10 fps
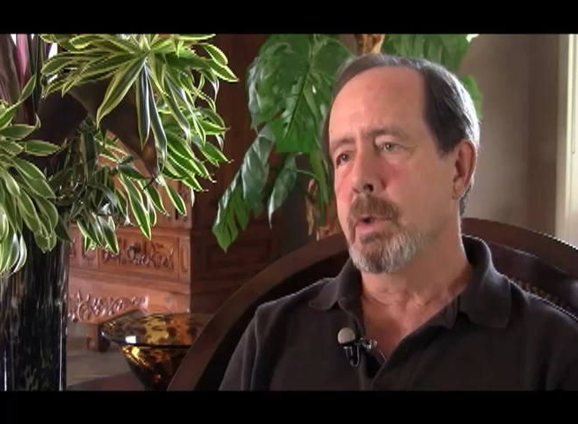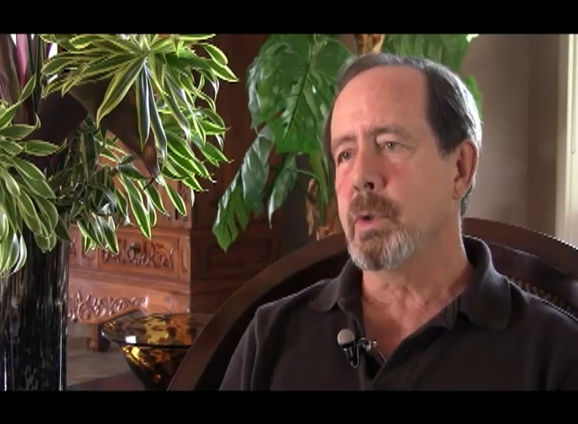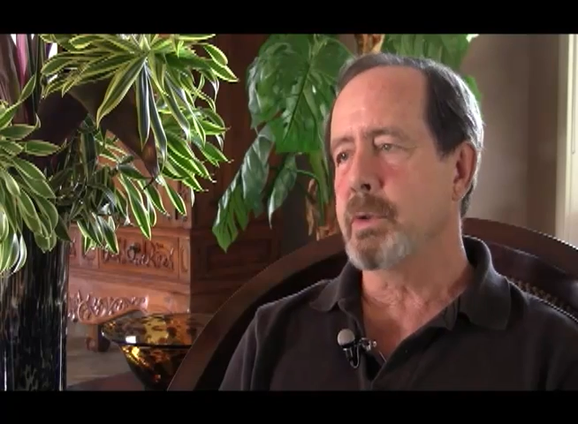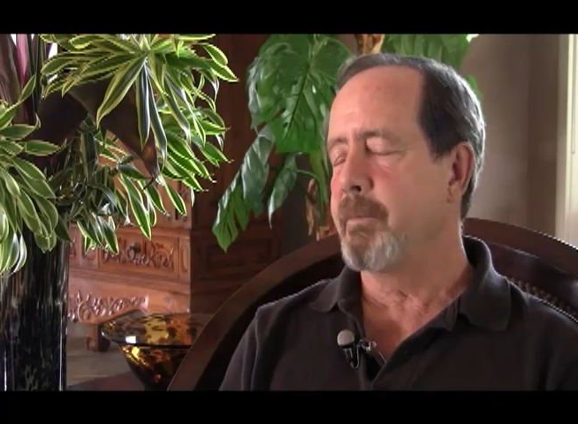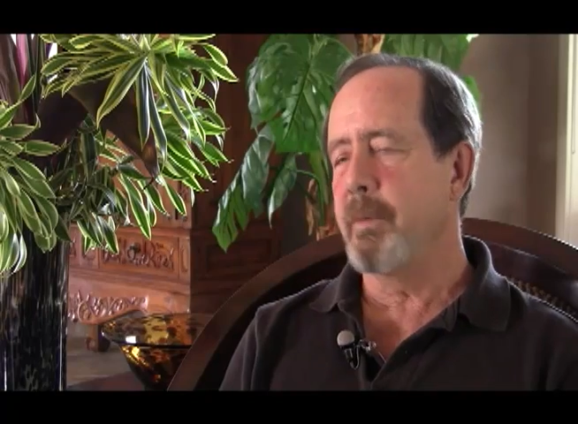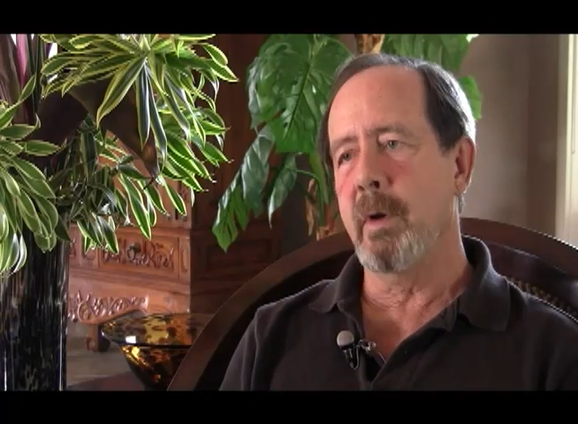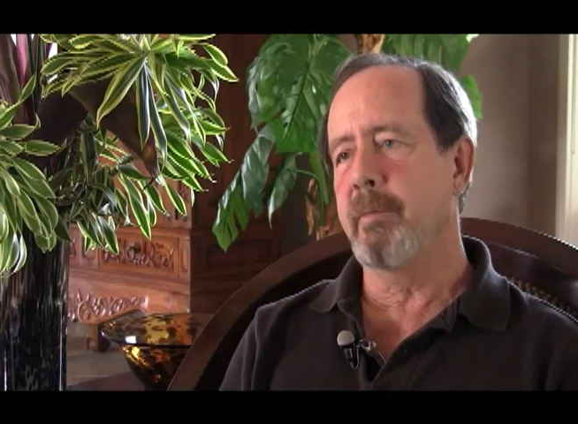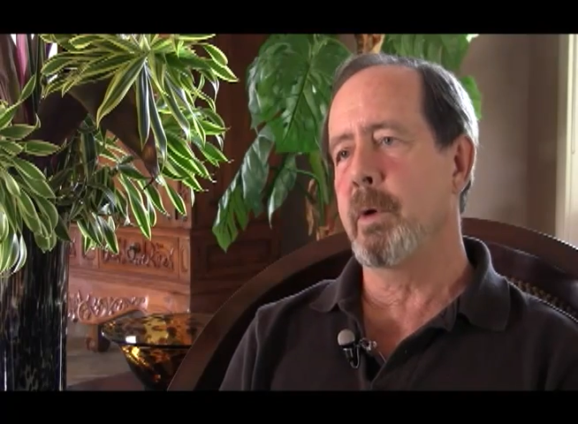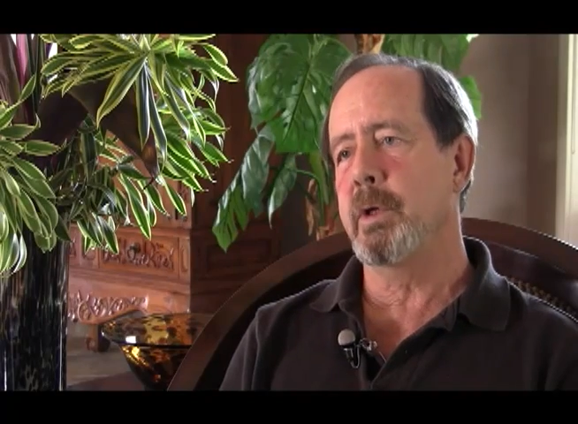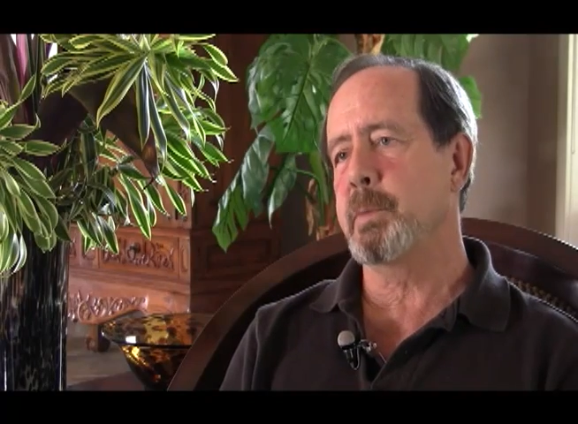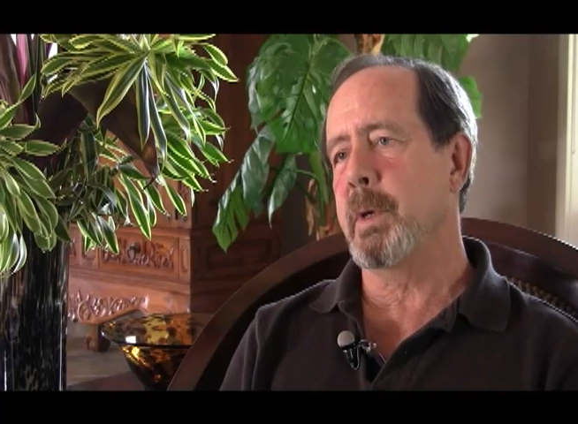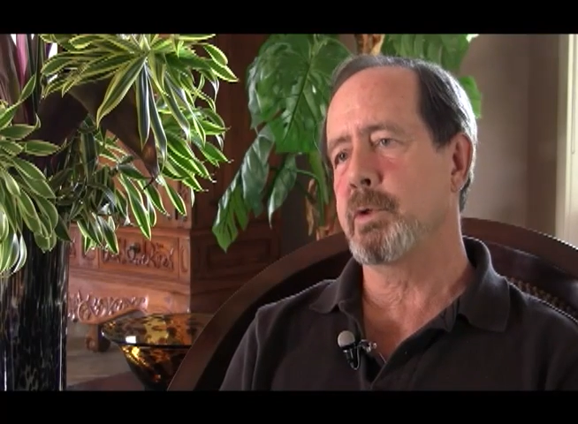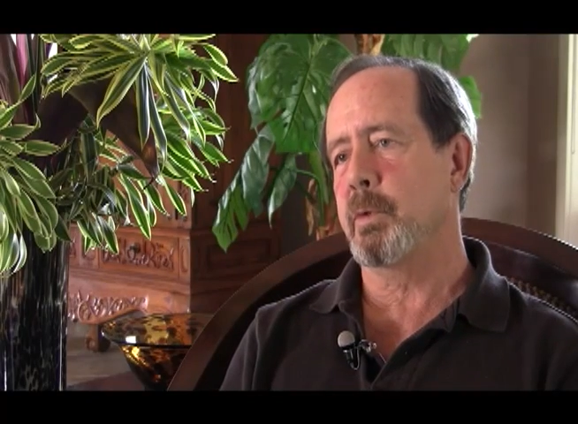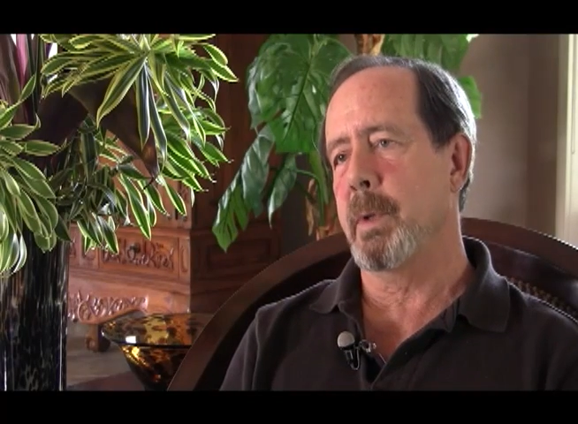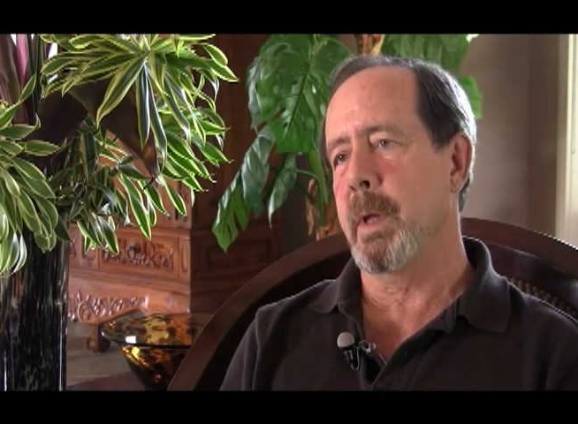So it's a very, very
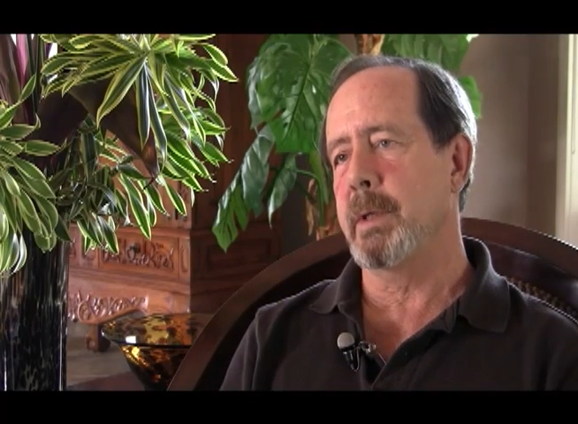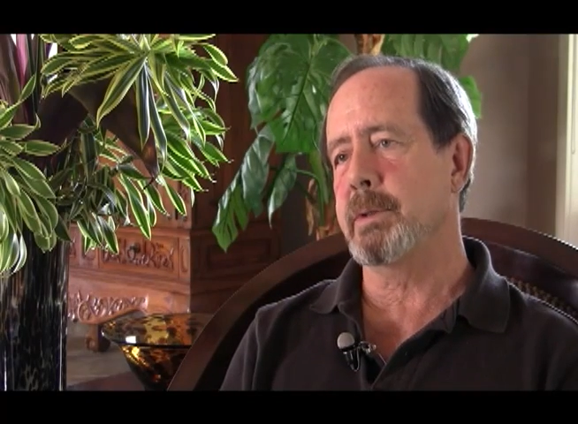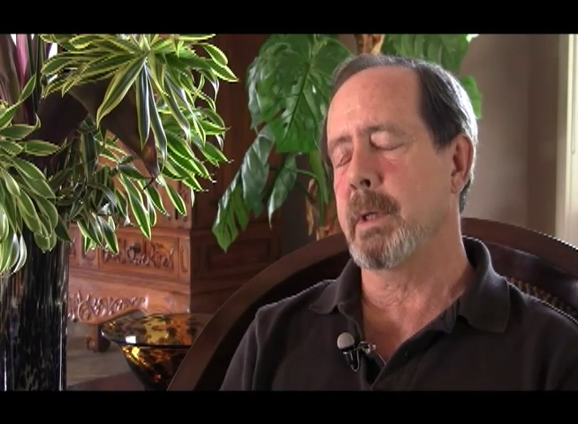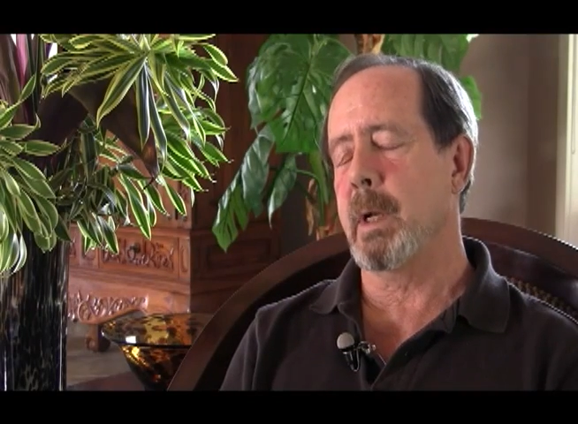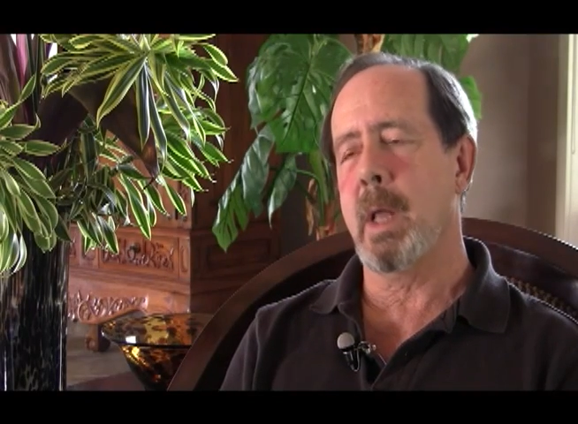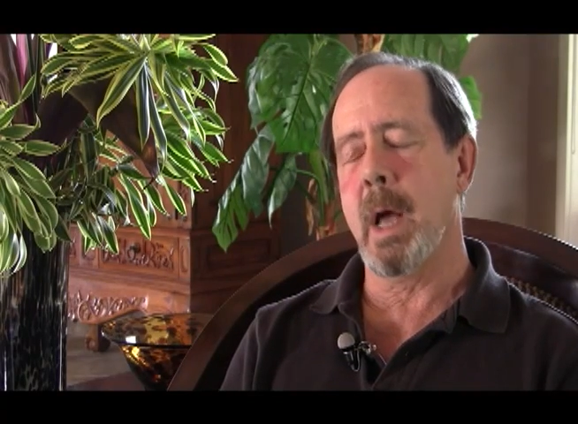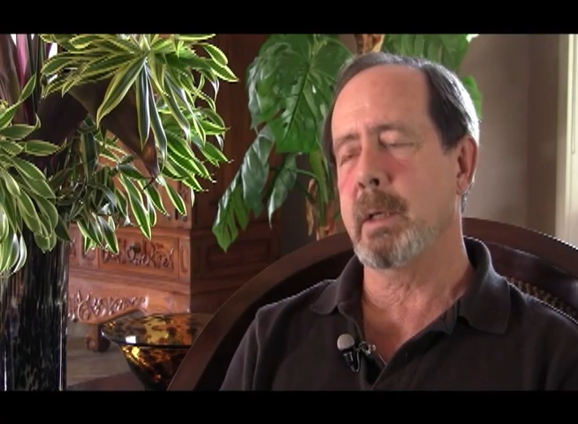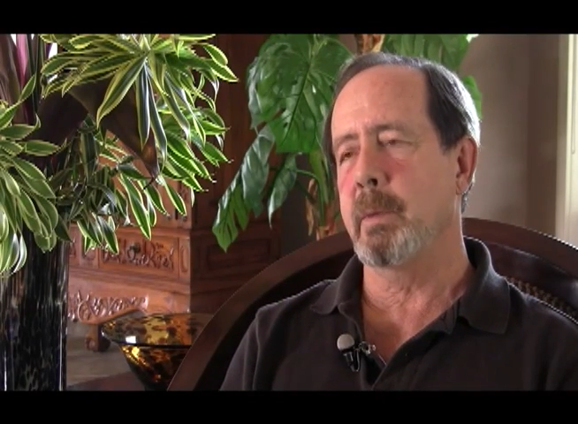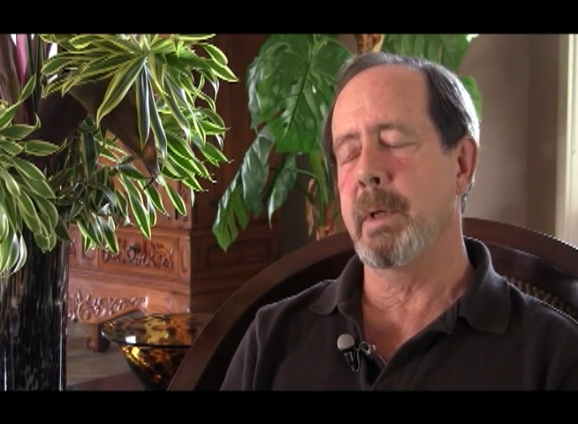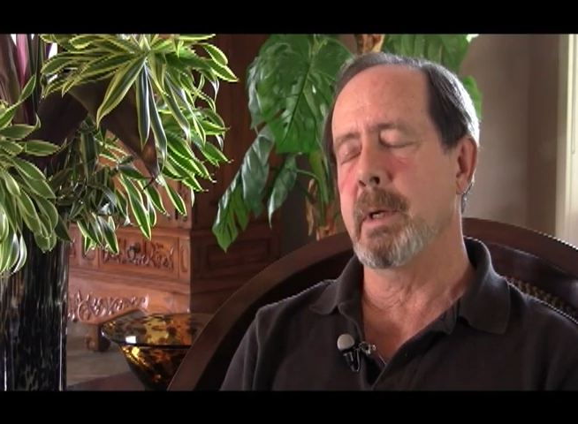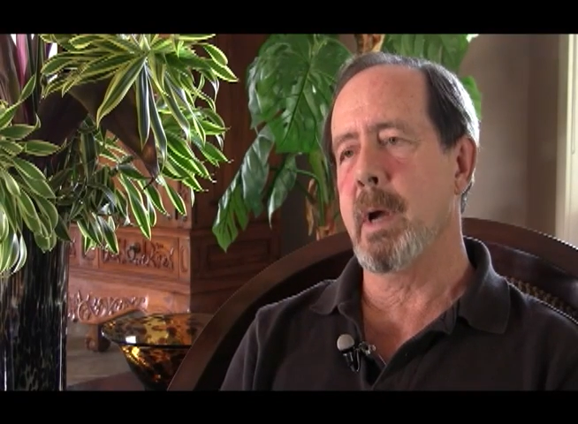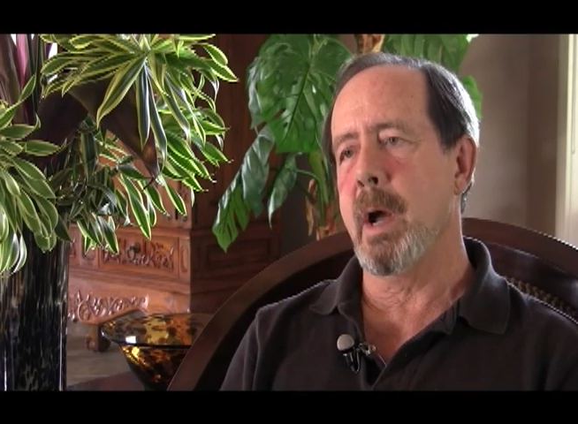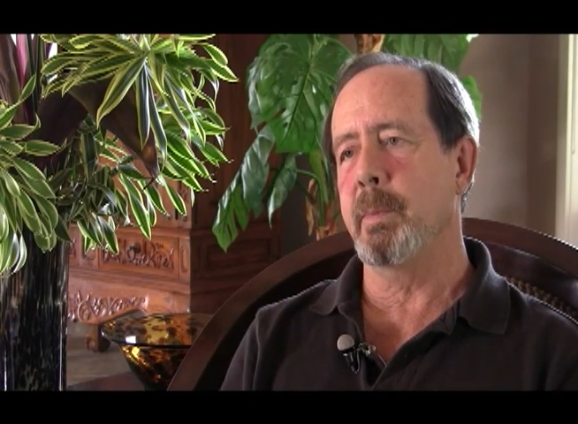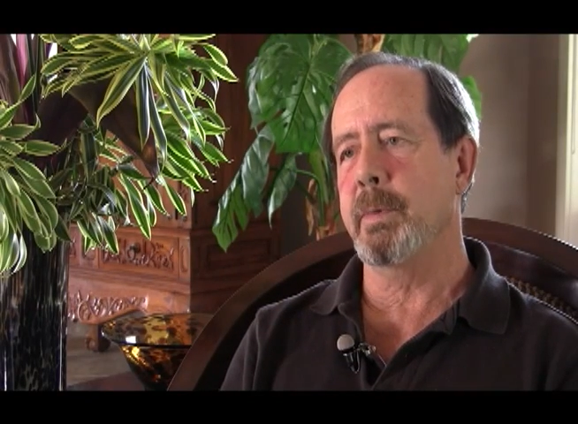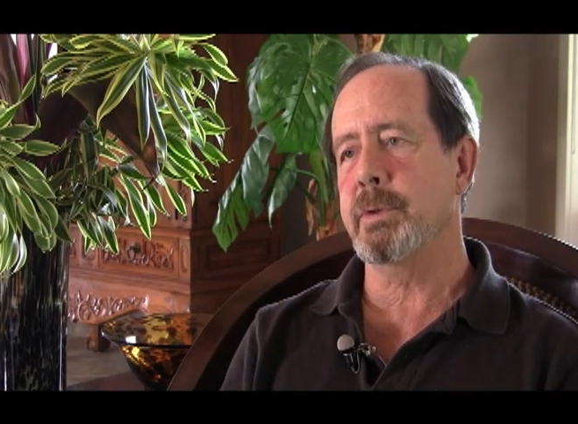special place, and a lot can be
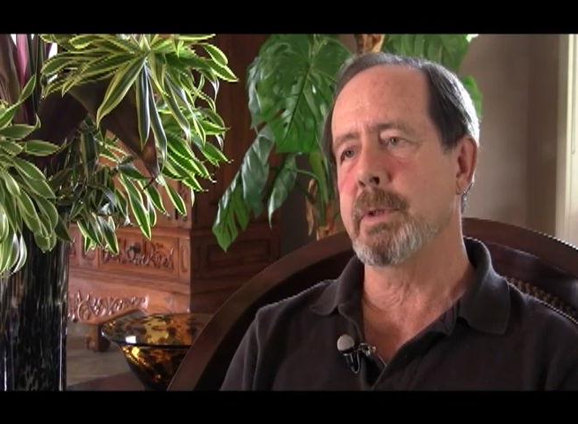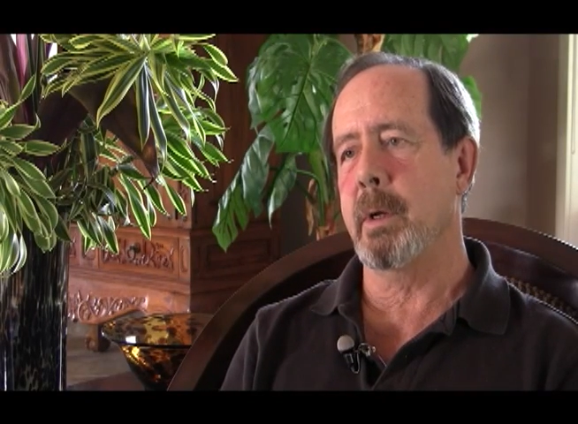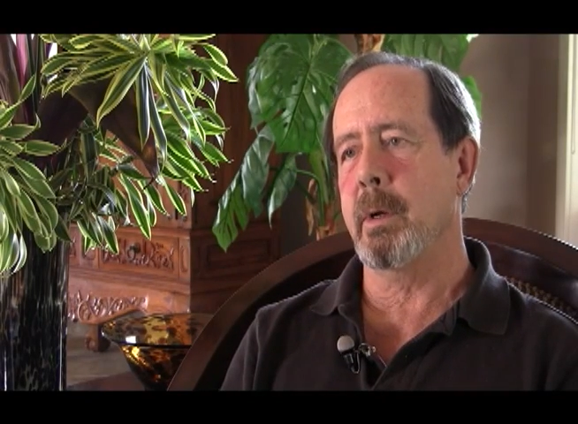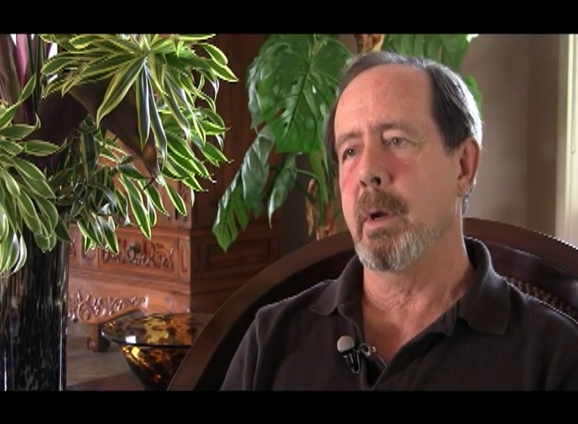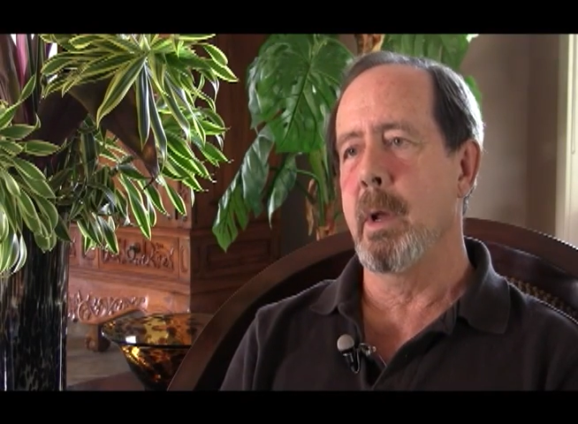accomplished here